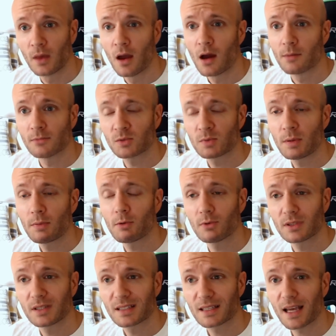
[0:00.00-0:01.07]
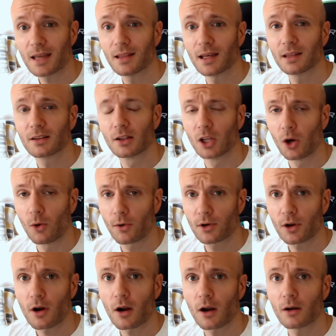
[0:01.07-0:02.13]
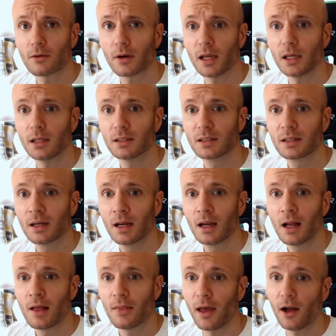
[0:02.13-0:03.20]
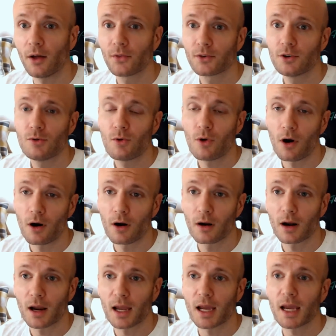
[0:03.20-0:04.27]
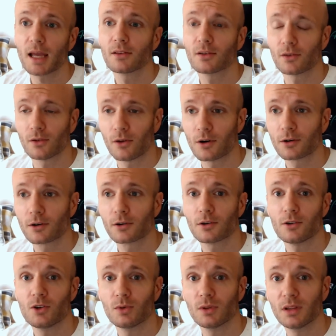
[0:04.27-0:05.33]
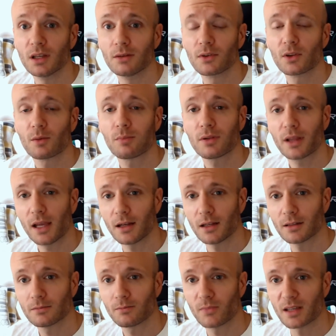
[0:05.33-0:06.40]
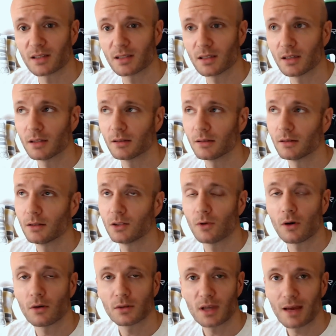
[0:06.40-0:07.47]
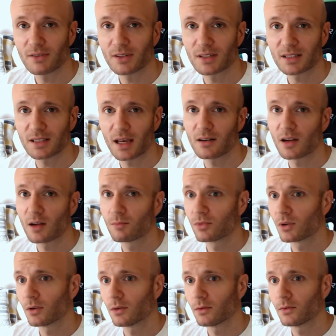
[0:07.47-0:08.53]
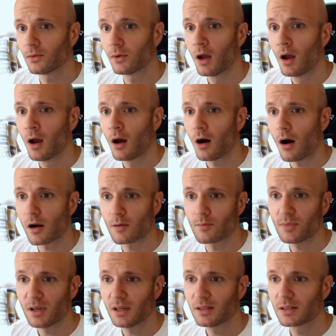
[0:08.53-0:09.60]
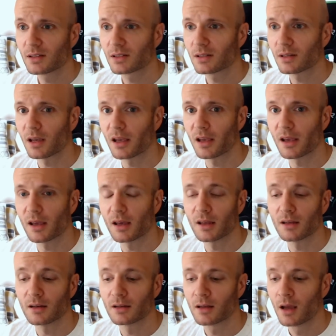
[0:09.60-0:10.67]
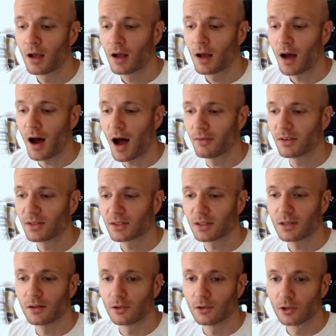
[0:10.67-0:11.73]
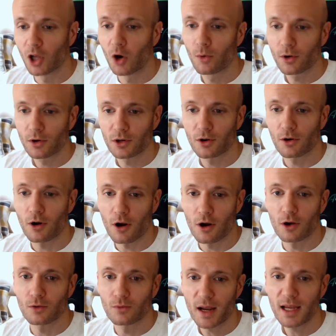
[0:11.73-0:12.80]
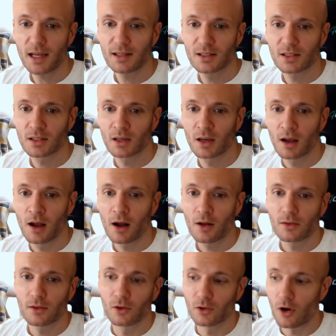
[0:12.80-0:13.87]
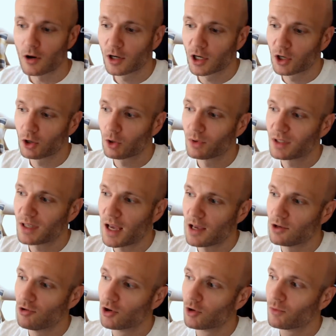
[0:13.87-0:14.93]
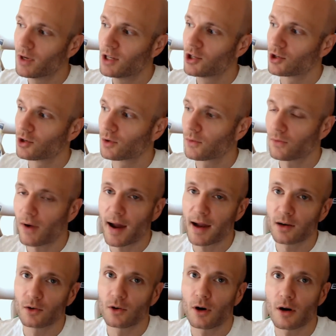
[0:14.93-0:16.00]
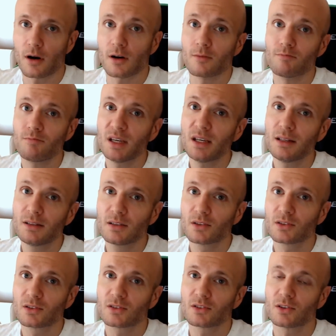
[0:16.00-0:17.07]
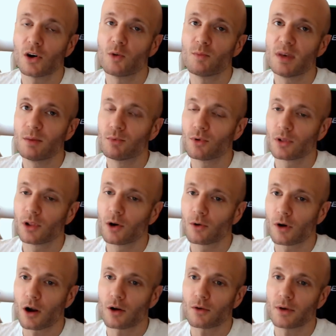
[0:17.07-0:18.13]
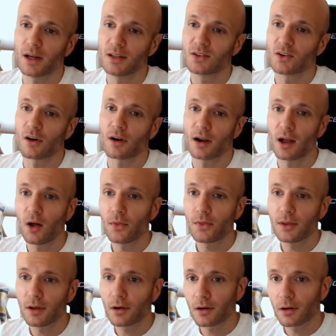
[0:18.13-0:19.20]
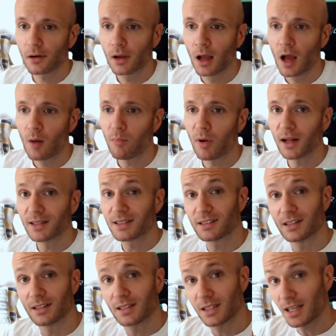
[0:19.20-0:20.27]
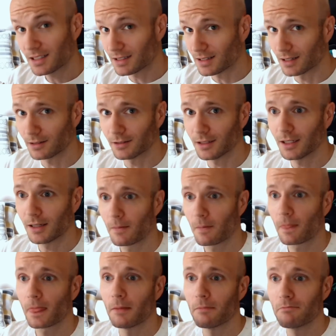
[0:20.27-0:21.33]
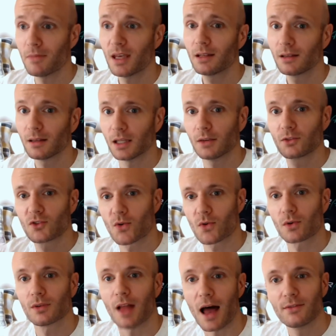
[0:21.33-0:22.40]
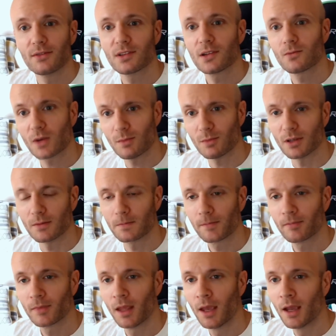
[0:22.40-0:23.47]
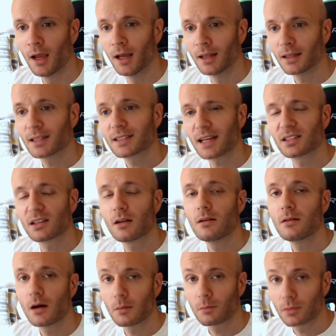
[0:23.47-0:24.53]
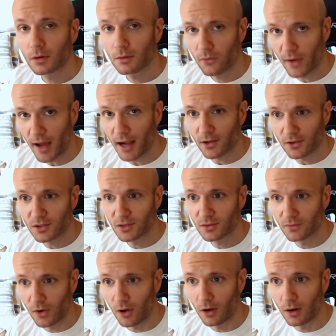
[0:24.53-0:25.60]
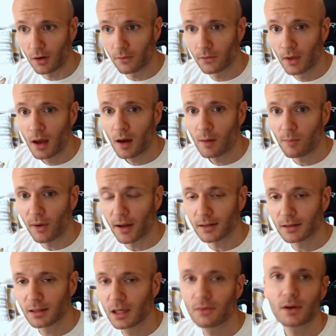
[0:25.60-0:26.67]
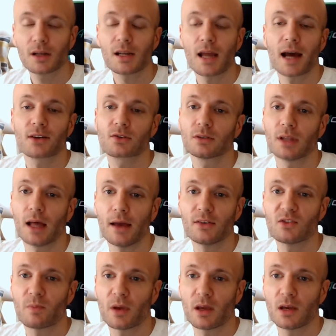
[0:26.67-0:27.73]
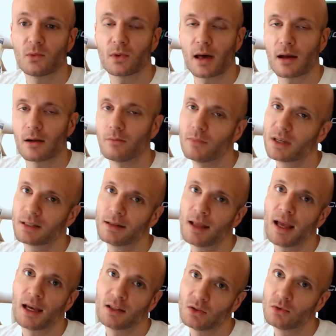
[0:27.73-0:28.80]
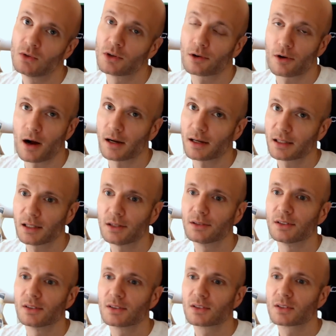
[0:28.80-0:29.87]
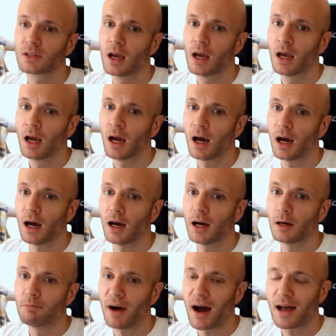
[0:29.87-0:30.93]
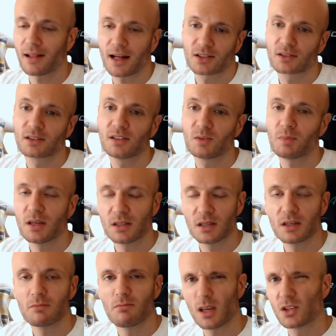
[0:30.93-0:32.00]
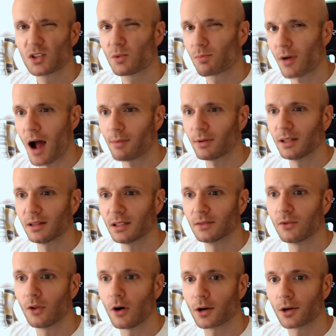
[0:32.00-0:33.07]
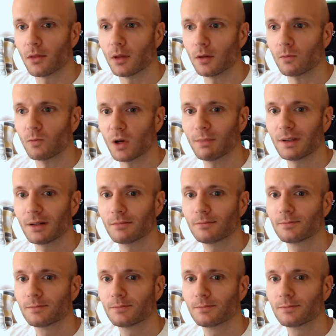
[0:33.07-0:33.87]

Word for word: most people would say that the lower your heart rate, the healthier you are, and the longer you would live on the planet. As in, you only have a set number of heartbeats, and obviously, the lower your heart rate, the longer it would take you to reach your final heartbeat. So, people with lower heart rates are healthier, but statistically, men live shorter lives than women. This has a number of factors involved, but given a natural lifespan without a missed day due to chronic illness, uh, biologically speaking, men should probably live longer than women.